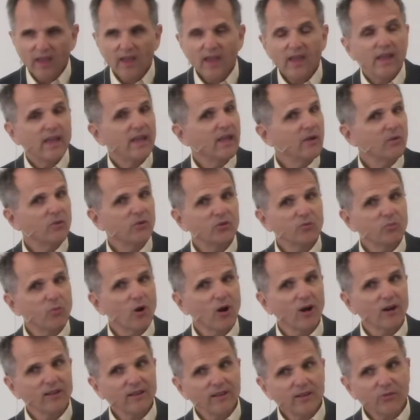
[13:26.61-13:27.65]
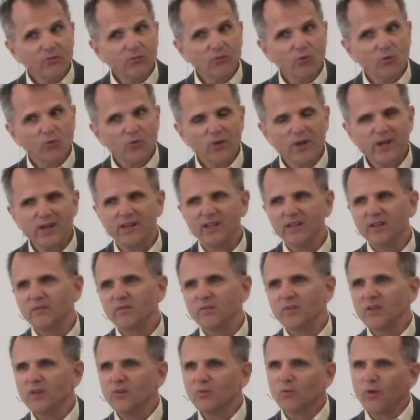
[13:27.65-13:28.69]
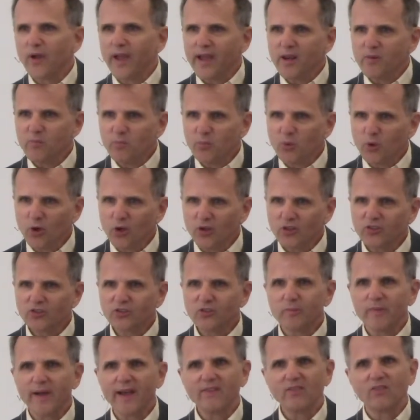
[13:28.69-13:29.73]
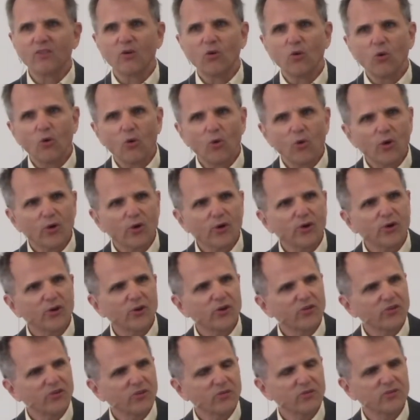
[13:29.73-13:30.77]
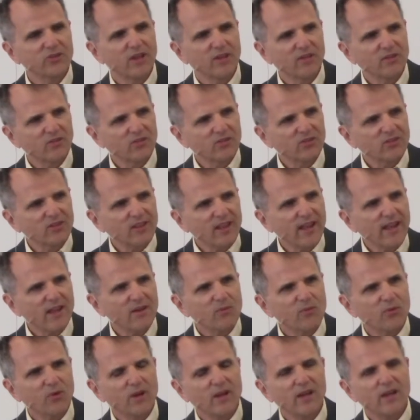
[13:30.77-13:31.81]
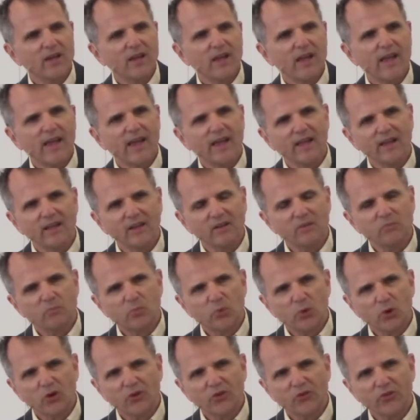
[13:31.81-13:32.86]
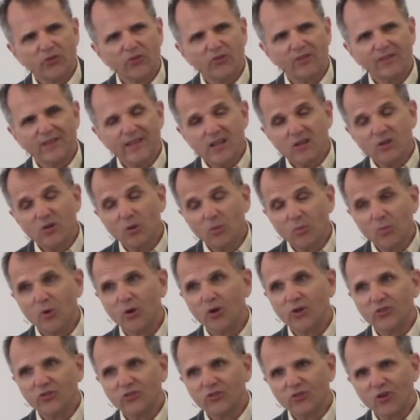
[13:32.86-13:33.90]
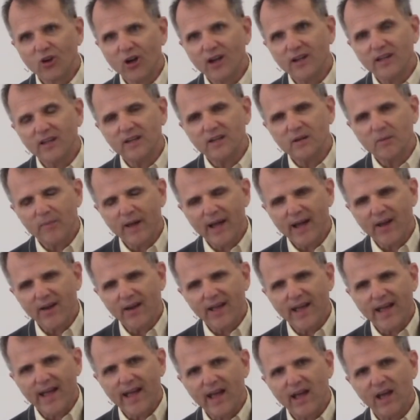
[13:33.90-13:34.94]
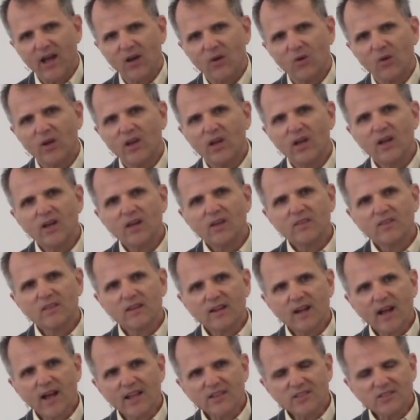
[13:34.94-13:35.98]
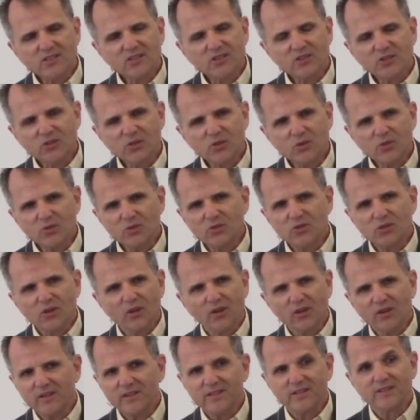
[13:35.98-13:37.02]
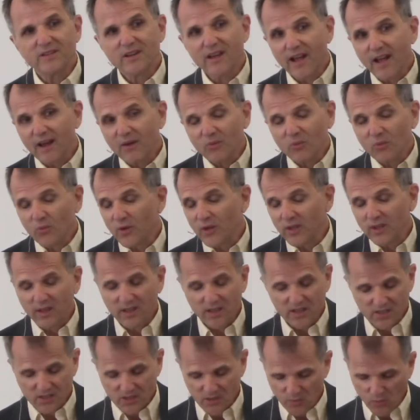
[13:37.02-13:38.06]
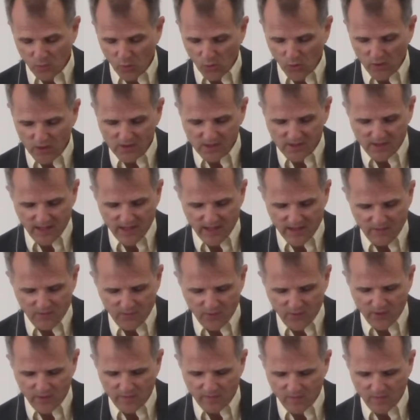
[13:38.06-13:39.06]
It was partly through reading. He read books about the horrors of Southern slavery and books, legal books, talking about how the Constitution did not really support slavery.